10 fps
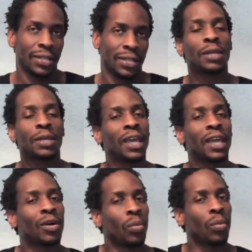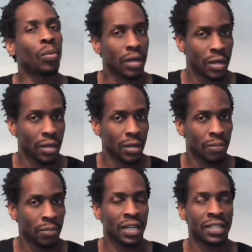can make him work.
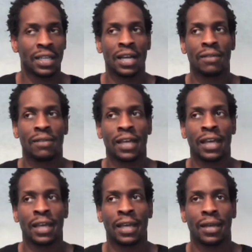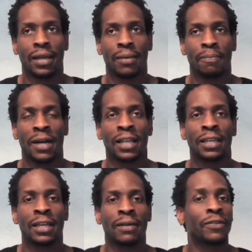But it's kind of like my
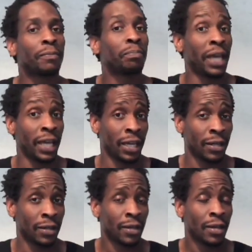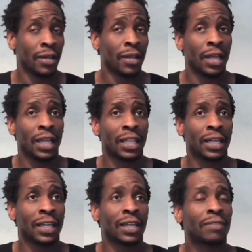love for Bane.
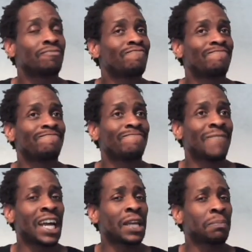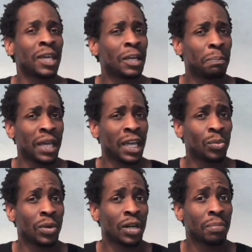Like, I could make Bane
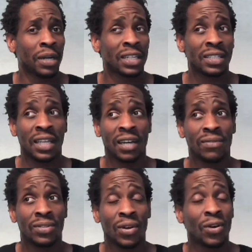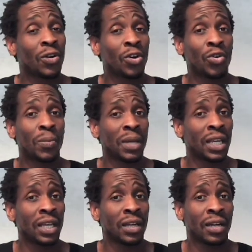work, but I just have so
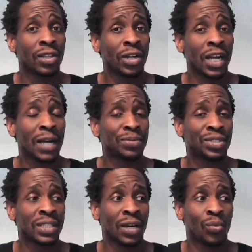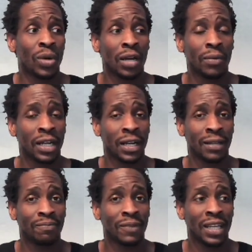many other options that why would I,
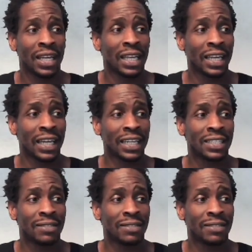like,